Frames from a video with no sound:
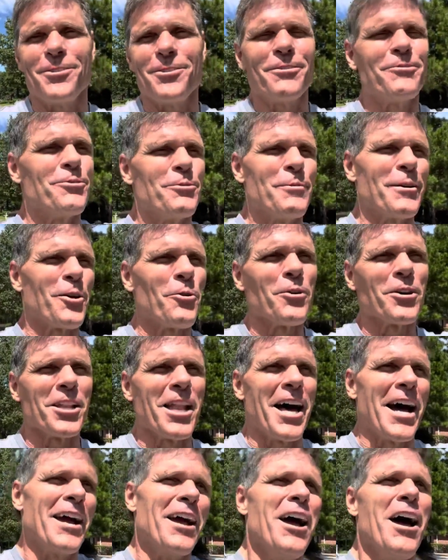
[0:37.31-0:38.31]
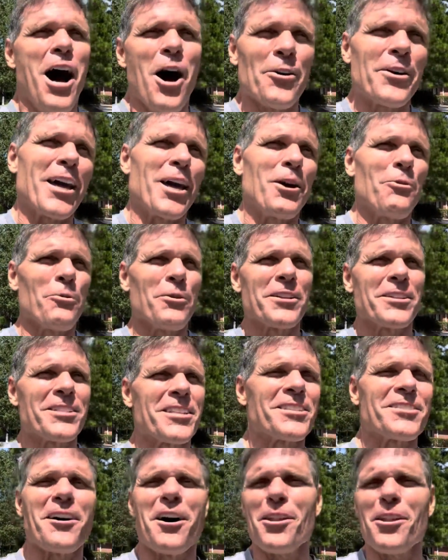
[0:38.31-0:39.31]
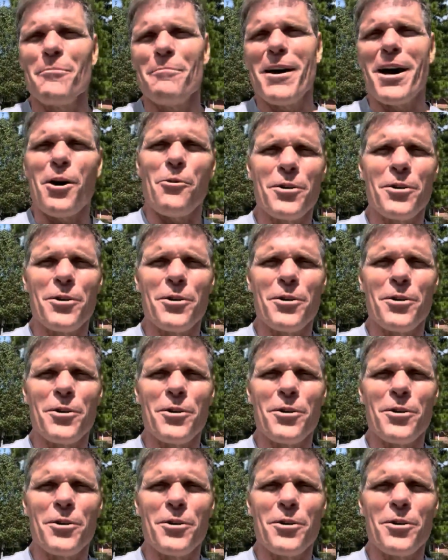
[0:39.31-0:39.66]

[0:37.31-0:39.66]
If you've been going like, okay, what is this all about?